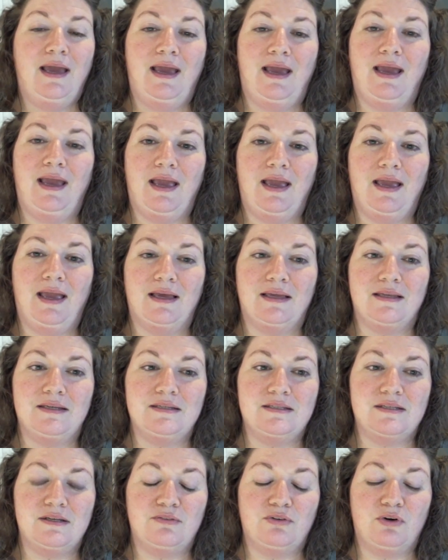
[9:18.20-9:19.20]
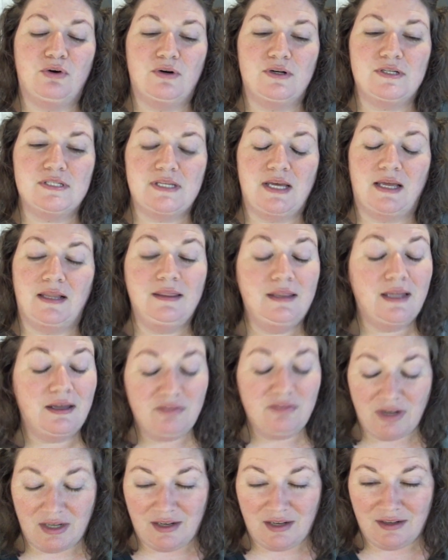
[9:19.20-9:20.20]
and of course I
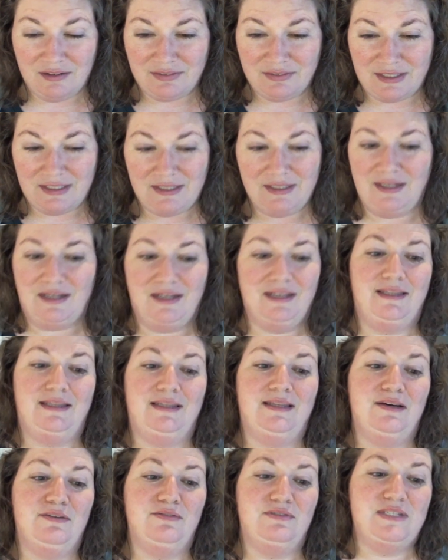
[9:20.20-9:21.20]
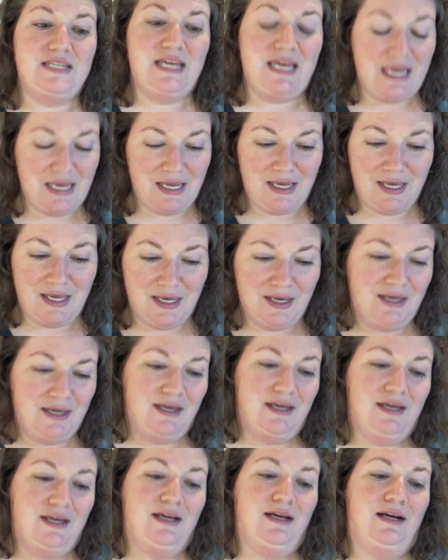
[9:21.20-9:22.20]
love coffee, I love tea,
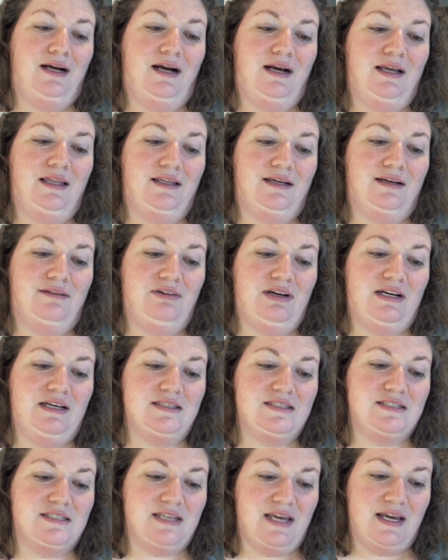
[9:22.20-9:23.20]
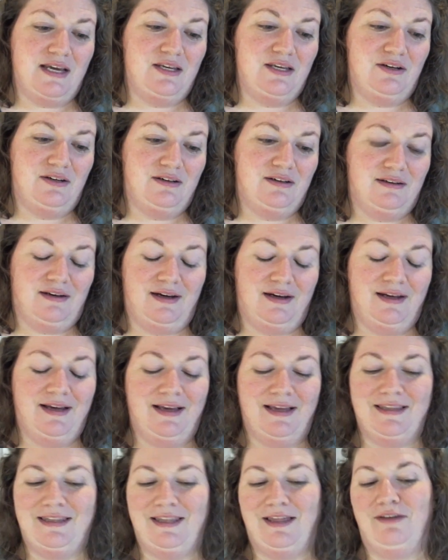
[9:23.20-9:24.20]
I love hot cider,
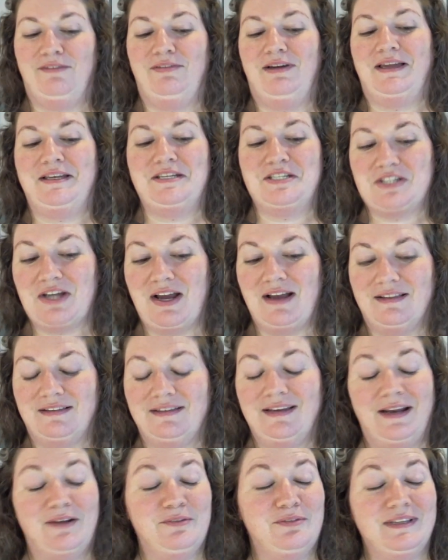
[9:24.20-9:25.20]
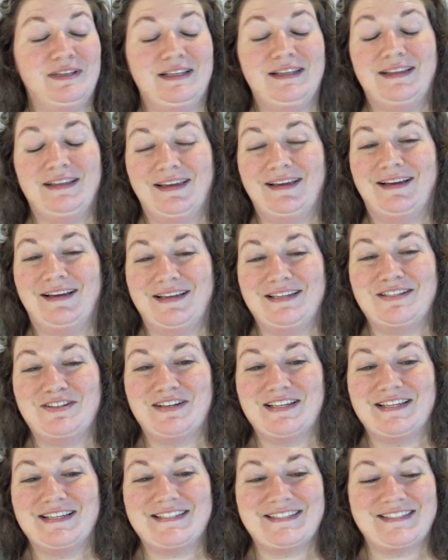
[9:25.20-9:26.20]
I love hot chocolate. I really like hot
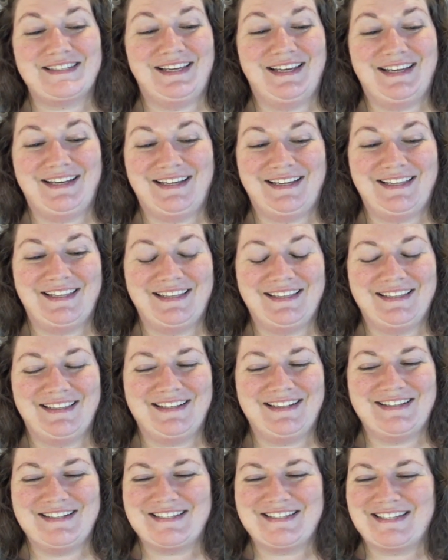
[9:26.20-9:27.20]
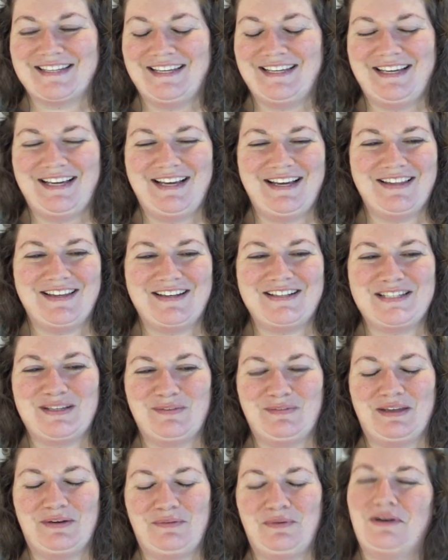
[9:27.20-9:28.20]
drinks. Yeah, I think there's
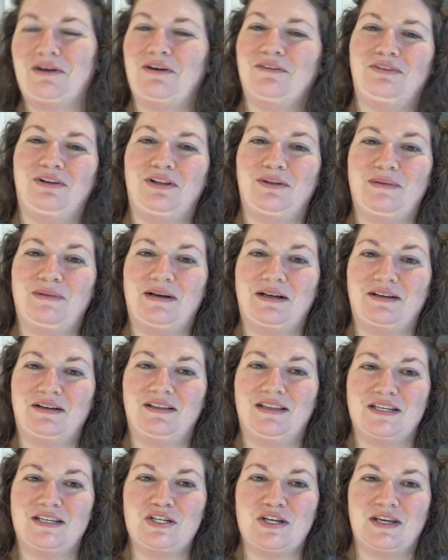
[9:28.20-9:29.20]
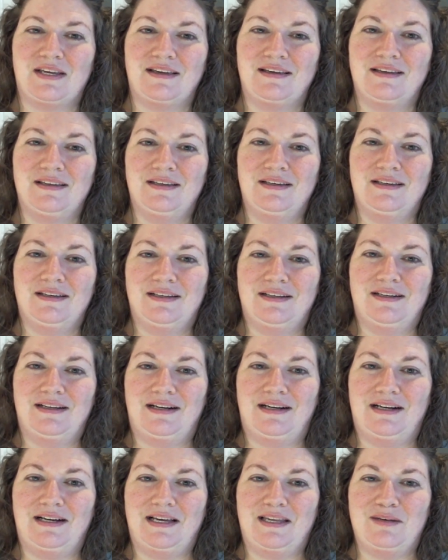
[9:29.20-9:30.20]
something wonderful about clutching a
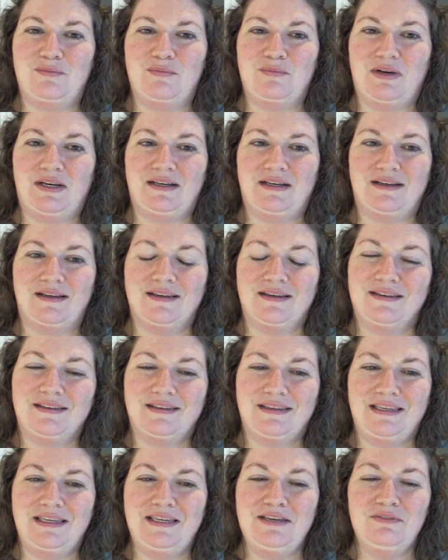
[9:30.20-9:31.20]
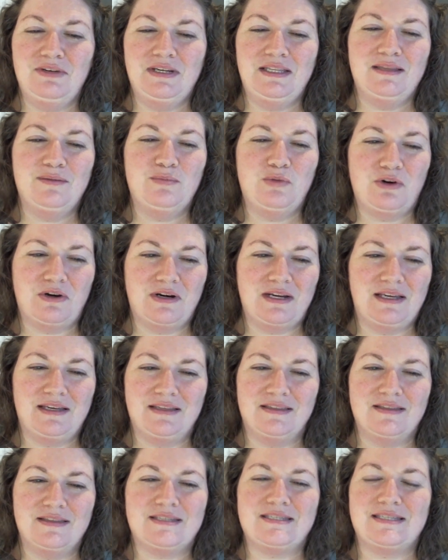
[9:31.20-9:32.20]
hot mug. Even in the morning
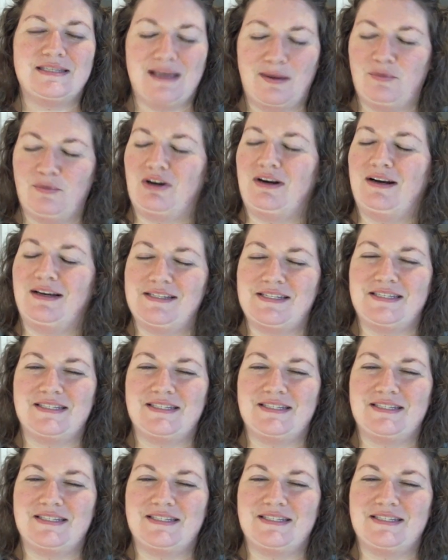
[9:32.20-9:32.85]
in the summer, I